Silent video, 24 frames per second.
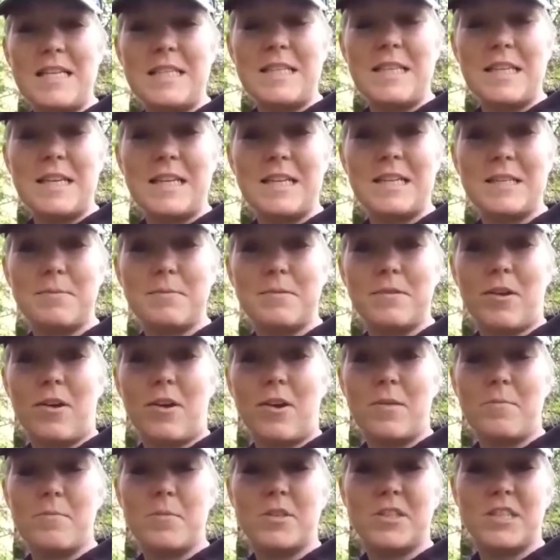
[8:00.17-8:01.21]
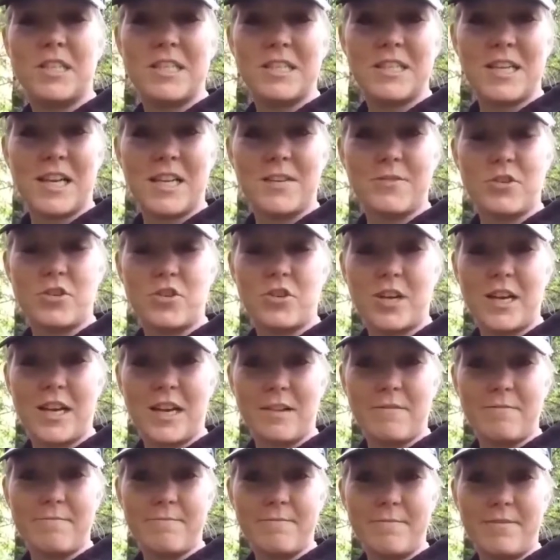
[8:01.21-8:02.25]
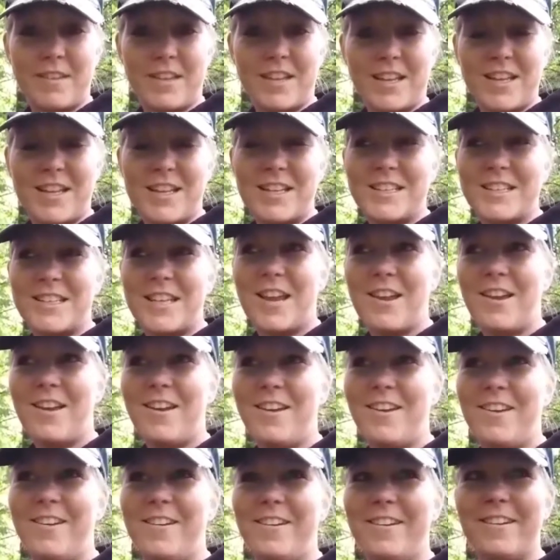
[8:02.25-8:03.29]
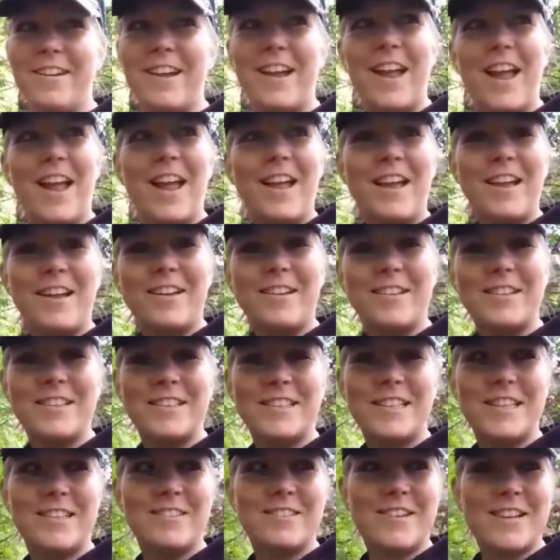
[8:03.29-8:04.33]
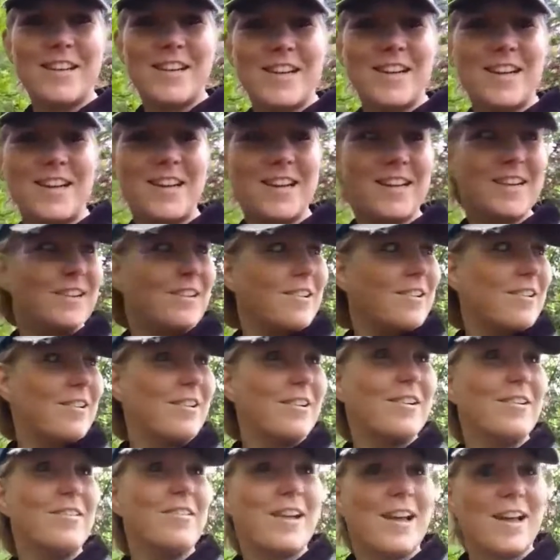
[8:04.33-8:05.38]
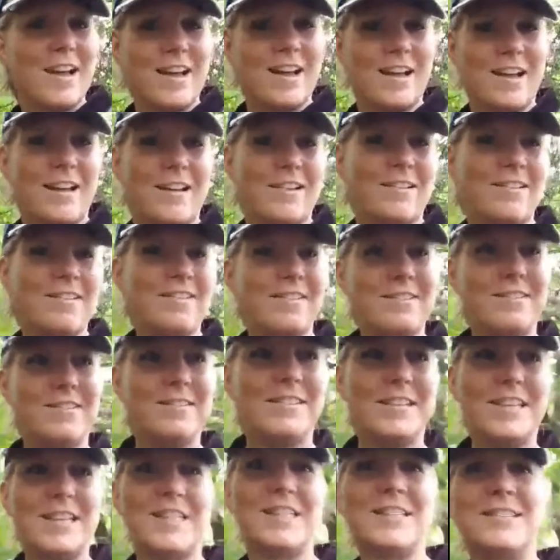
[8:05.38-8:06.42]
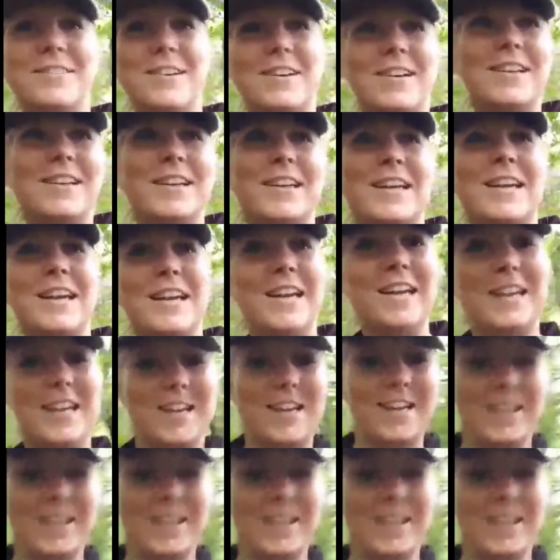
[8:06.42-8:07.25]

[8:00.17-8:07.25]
that it's on a mossy side of a tree. So considering, well, this one here